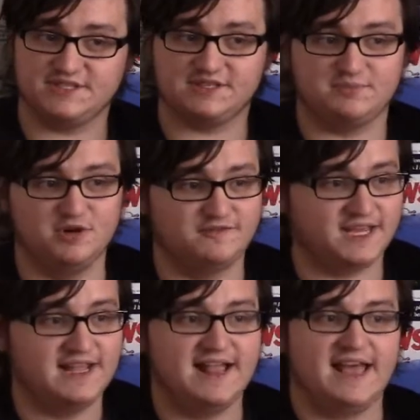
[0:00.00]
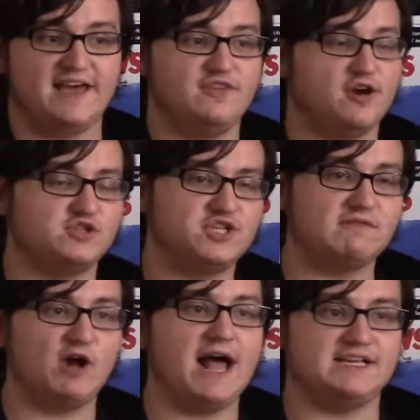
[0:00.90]
in this movie. And there are
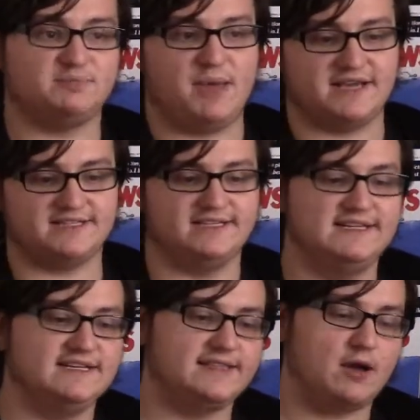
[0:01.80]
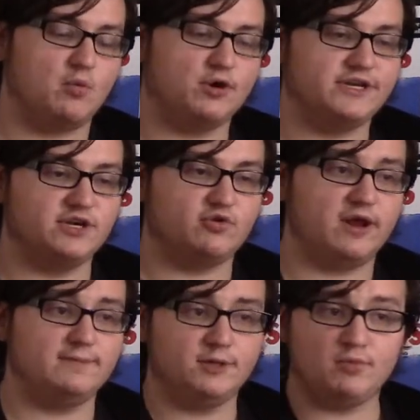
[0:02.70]
several aspects that worked
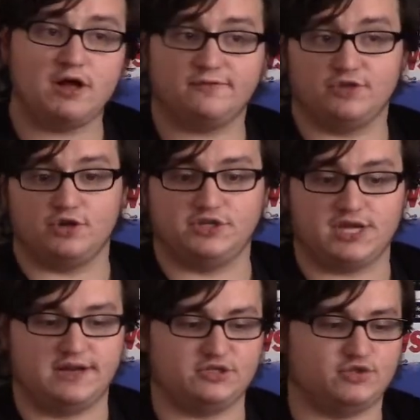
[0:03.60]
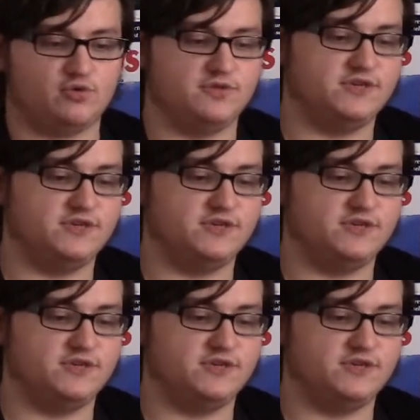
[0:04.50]
incredibly well for The Good Dinosaur.